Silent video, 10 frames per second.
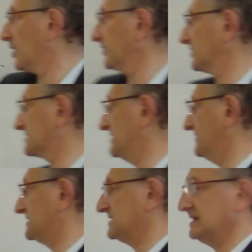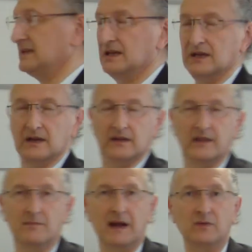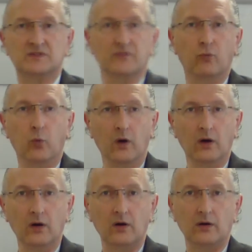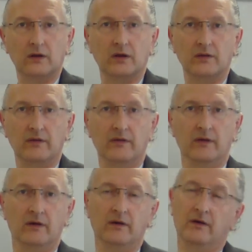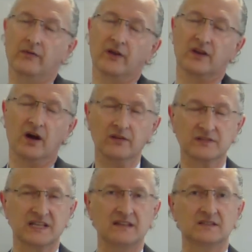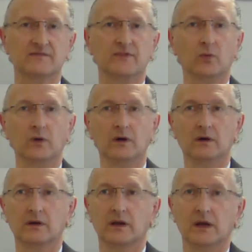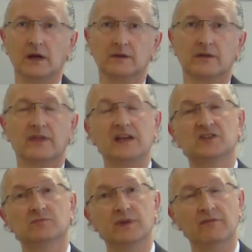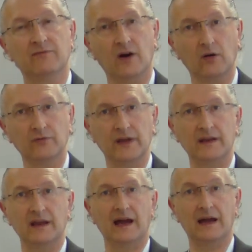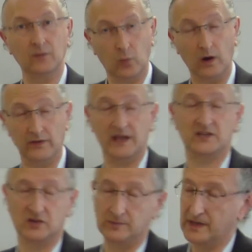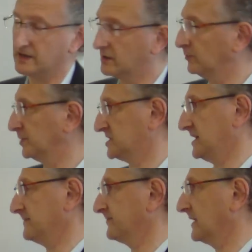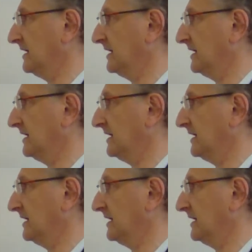productivity, the amount of work, the content of the work that they should be involved in, and what they should be accomplishing.